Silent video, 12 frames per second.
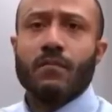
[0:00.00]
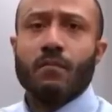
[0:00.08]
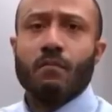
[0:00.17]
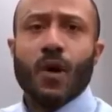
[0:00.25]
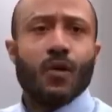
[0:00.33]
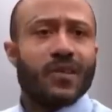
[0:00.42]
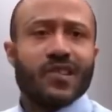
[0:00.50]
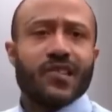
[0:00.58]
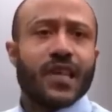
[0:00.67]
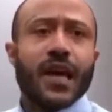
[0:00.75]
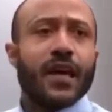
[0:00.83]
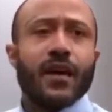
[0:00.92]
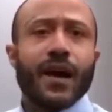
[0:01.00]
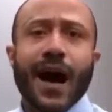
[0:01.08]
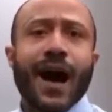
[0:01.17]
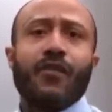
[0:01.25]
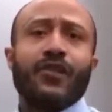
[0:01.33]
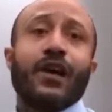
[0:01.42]
Moments that
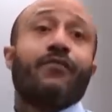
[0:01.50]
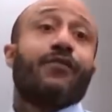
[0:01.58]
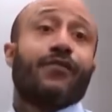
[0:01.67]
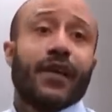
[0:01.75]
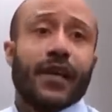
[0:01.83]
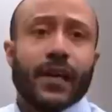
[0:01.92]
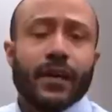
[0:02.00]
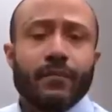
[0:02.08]
I'll never forget.